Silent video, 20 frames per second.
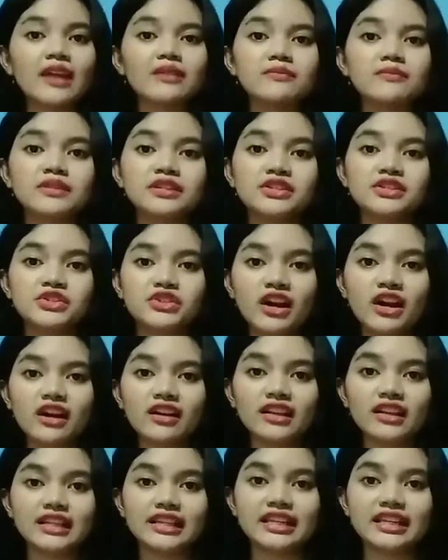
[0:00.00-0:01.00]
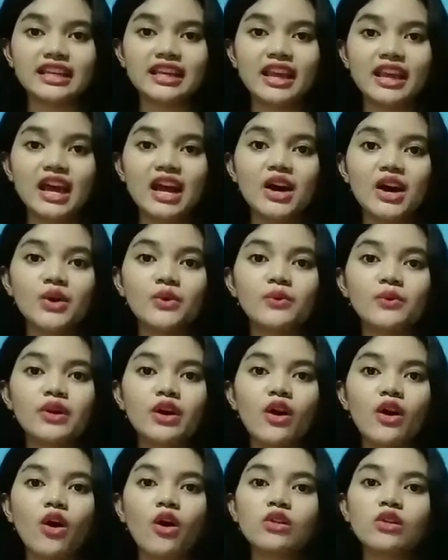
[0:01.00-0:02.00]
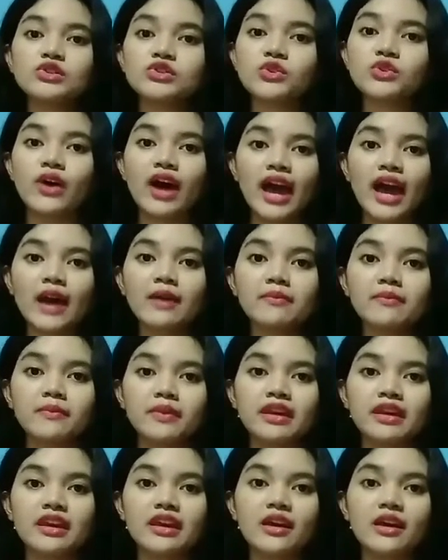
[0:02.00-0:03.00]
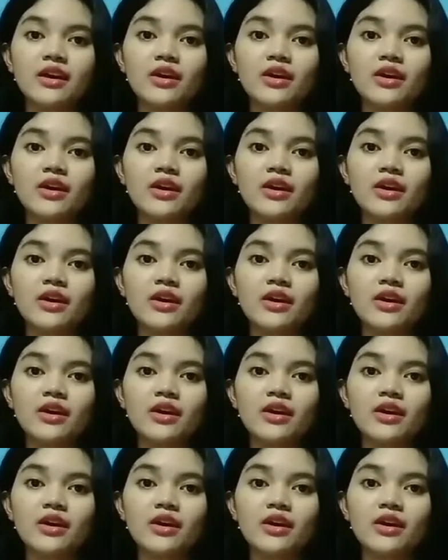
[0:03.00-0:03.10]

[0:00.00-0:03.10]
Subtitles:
and Miss Charlie were also happy